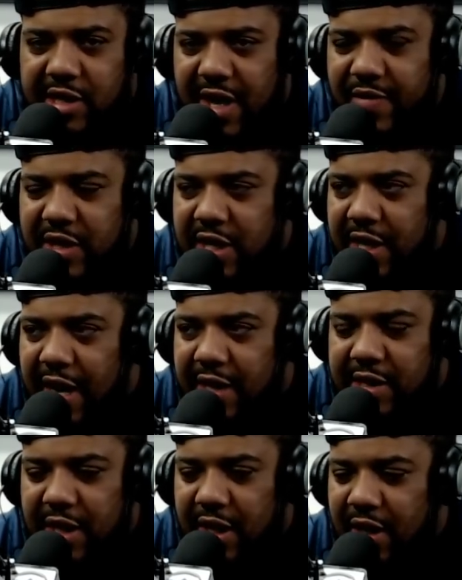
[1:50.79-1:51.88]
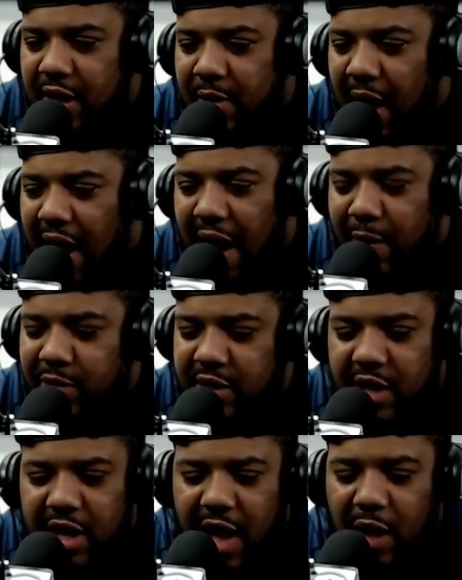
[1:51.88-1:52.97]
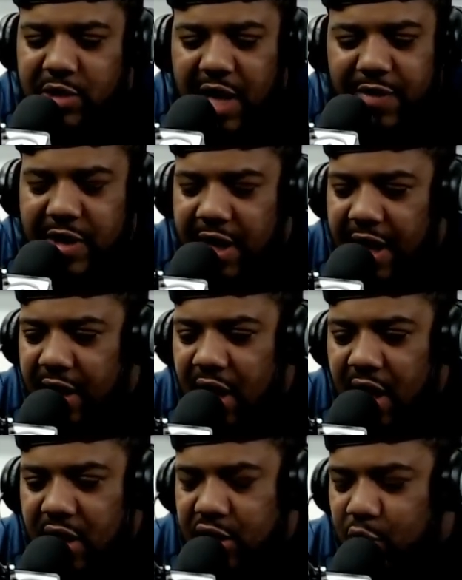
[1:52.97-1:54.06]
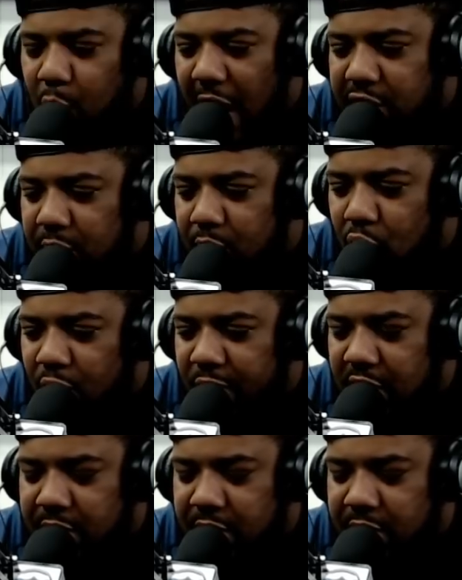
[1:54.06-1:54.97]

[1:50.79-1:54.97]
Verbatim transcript: 17, 18, nigga, I, I was in the house every day just watching movies,